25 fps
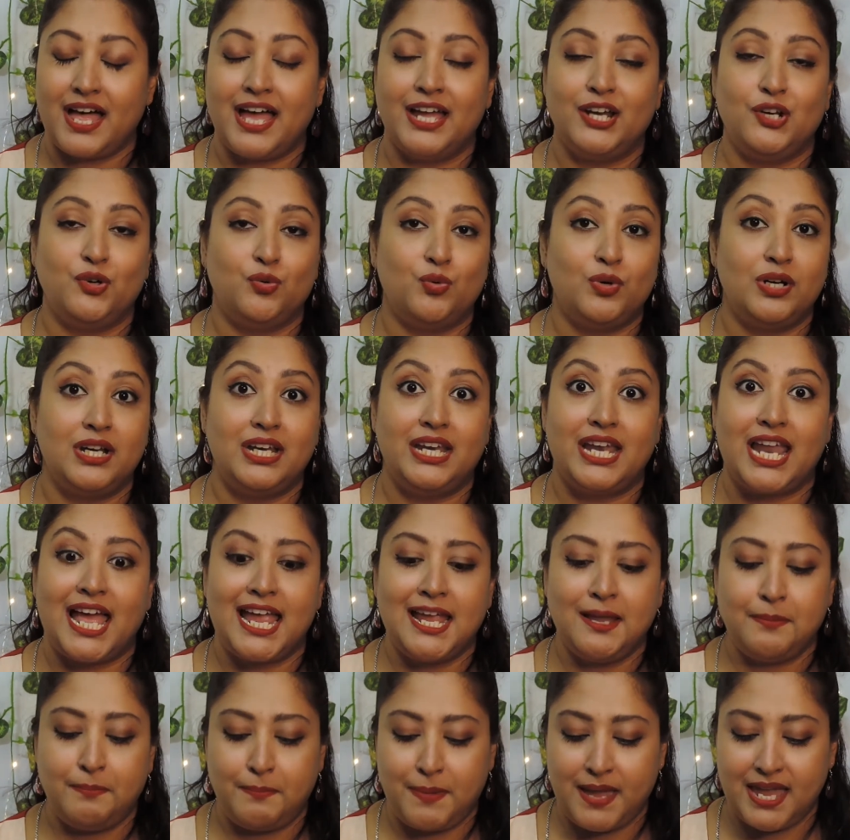I don't
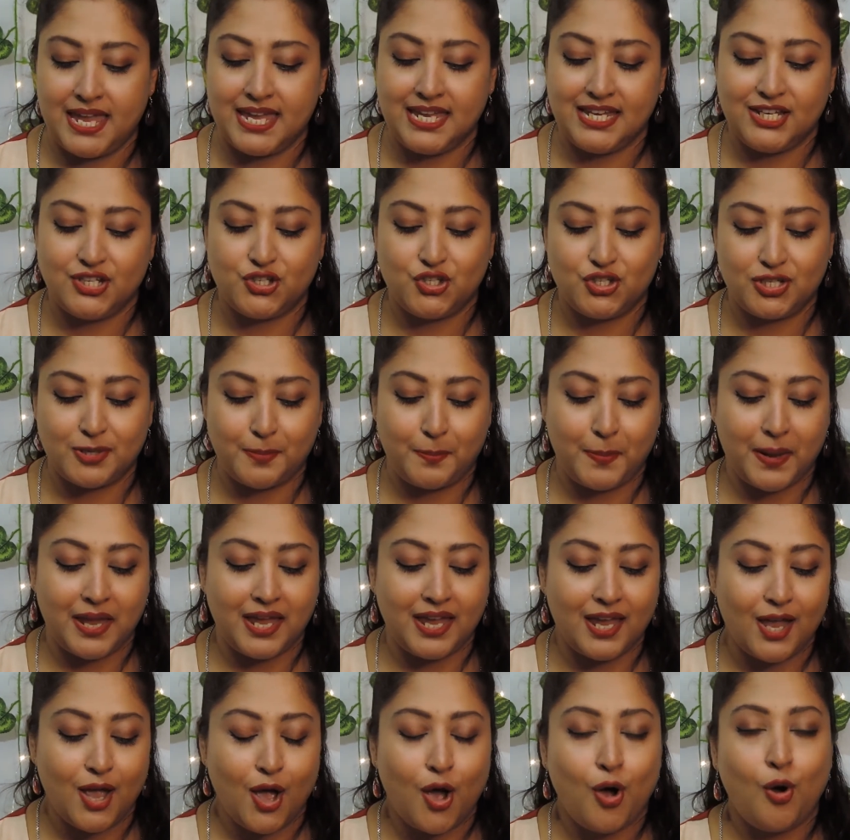like paying
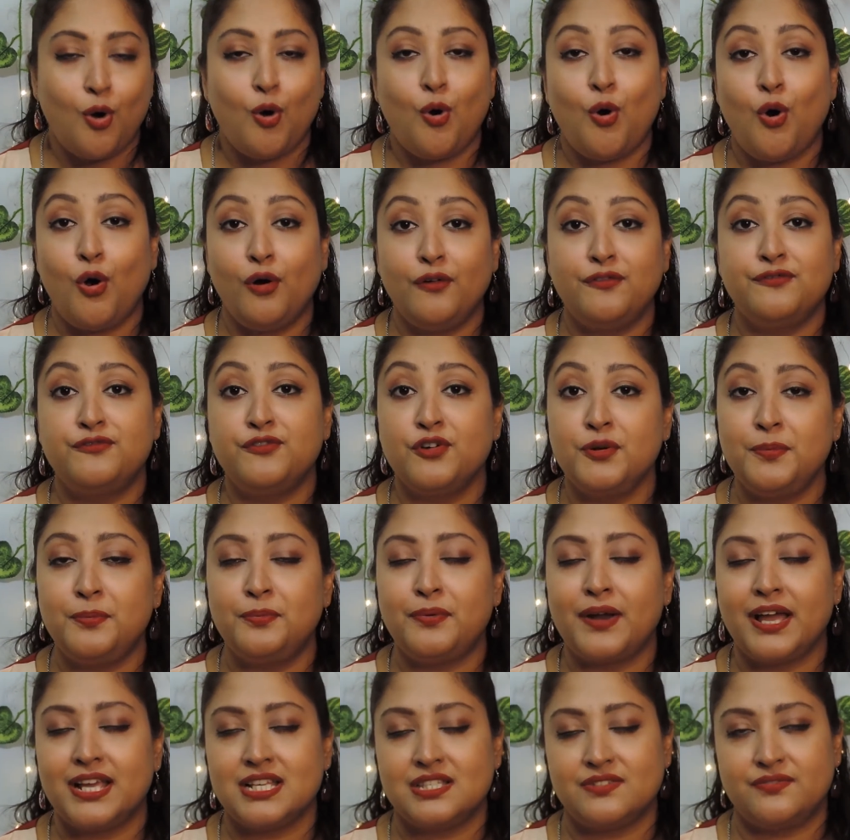shipping or full
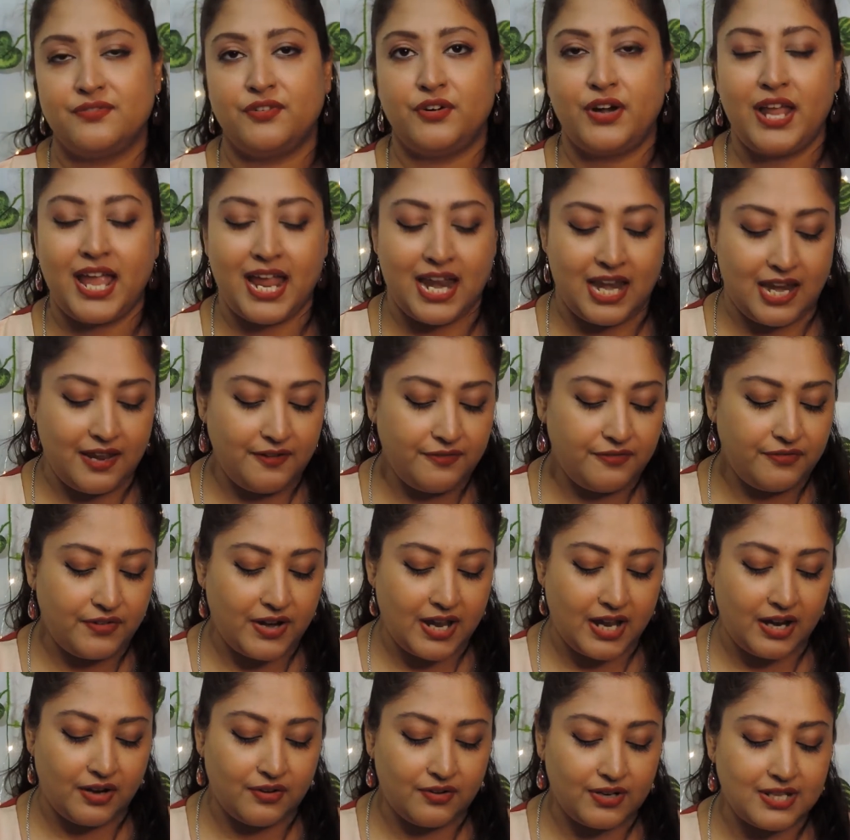price for any
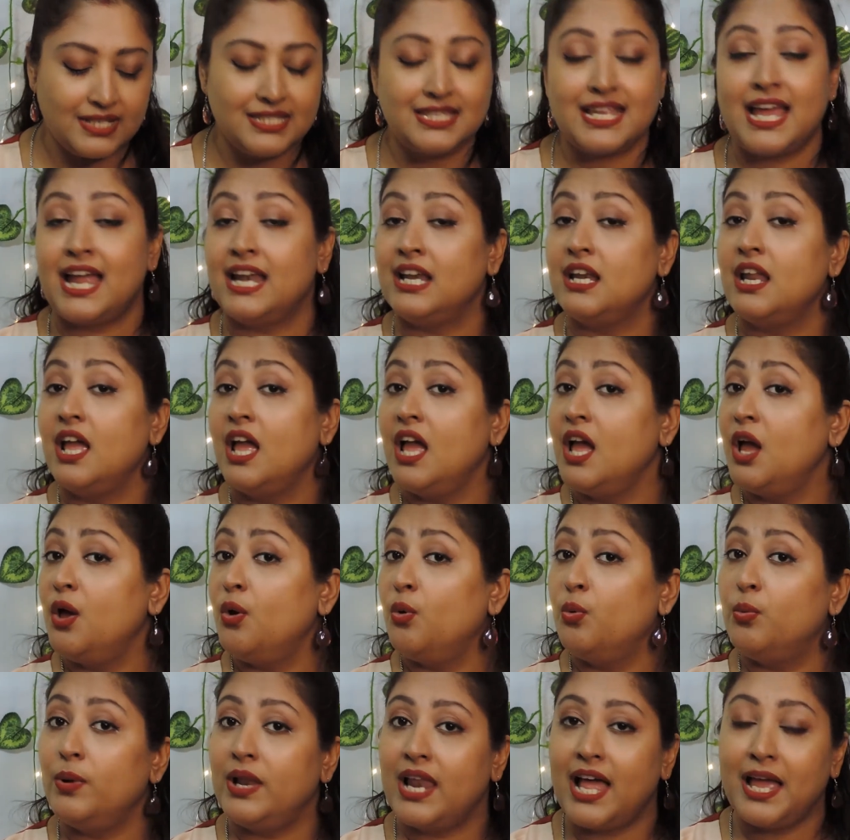fragrance. And
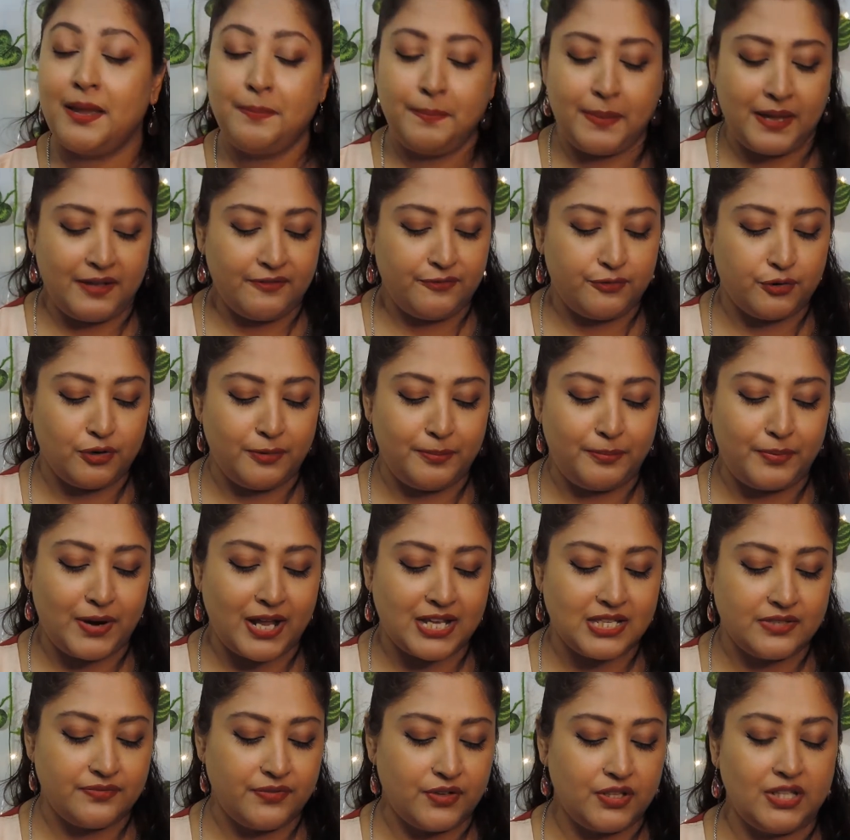will I pay full
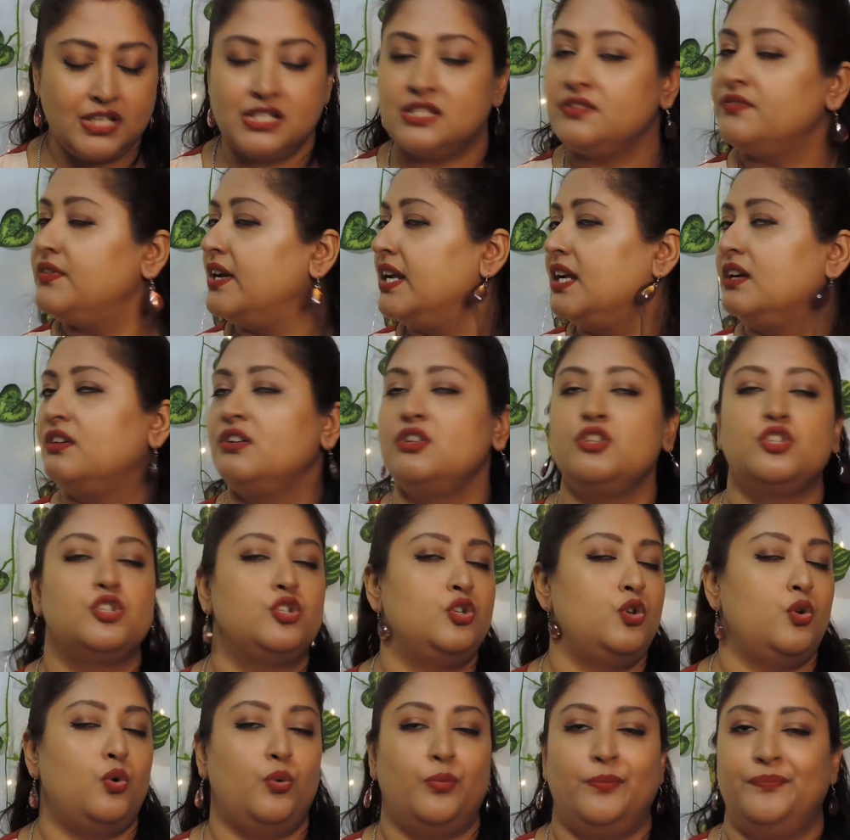price for this
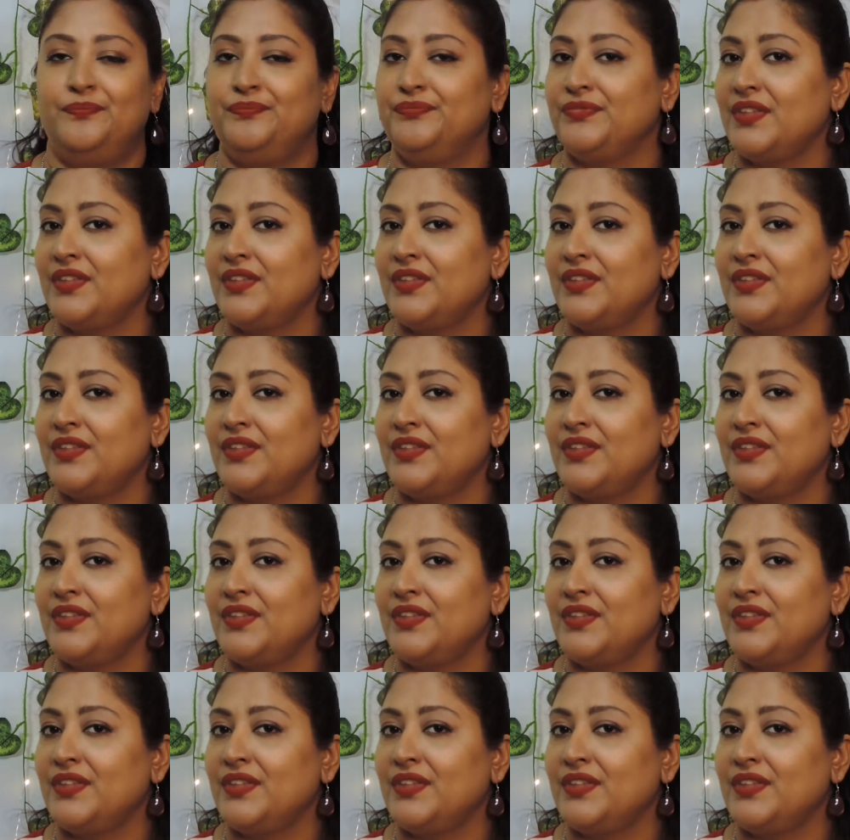fragrance? No.